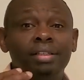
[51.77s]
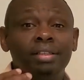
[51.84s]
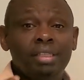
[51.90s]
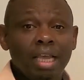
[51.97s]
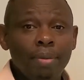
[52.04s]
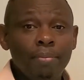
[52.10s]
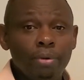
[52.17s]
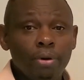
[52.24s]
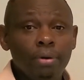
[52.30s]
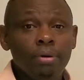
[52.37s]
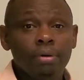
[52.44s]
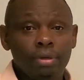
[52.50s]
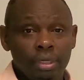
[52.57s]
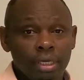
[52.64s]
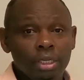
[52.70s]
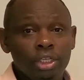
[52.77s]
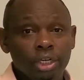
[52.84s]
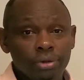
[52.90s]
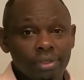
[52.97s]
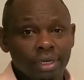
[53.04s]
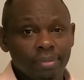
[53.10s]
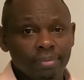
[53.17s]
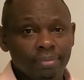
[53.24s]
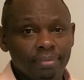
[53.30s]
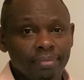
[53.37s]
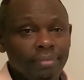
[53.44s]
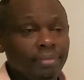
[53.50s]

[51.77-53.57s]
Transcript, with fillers: temple in Jerusalem?